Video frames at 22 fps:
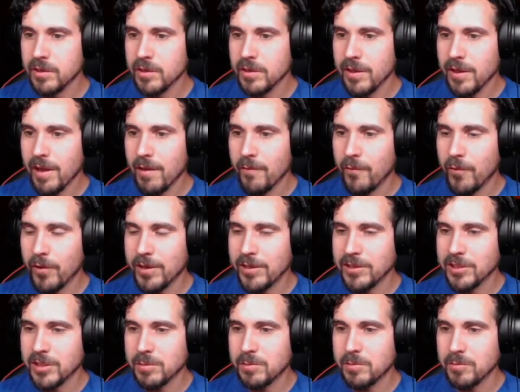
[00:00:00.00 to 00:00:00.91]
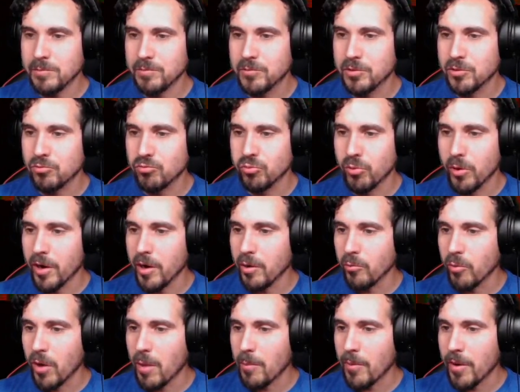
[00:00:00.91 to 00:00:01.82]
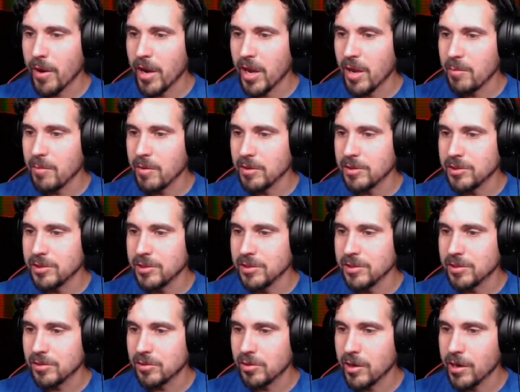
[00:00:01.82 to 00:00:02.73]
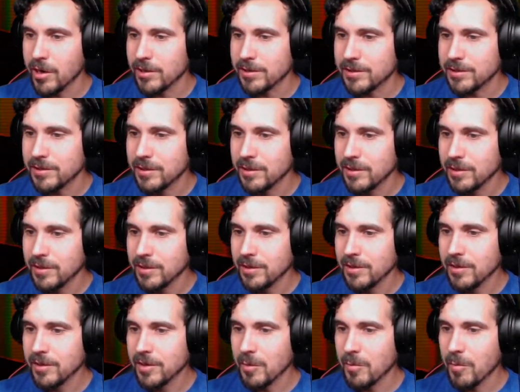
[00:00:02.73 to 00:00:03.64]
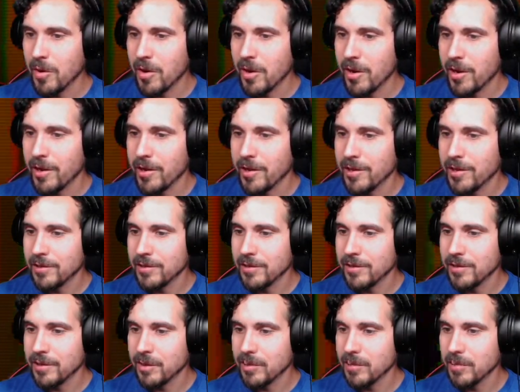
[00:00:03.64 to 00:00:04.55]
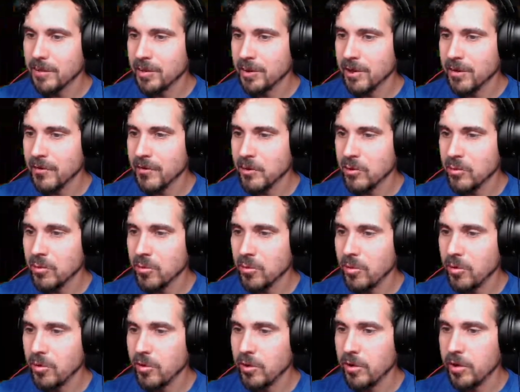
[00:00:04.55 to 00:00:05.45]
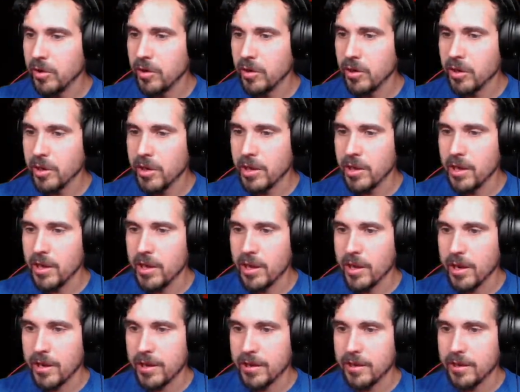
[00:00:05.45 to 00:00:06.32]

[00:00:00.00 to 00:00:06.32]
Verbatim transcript: I feel like he's just, just running right behind me. Jesus Christ. Come on. Let me get around this corner. Yeah!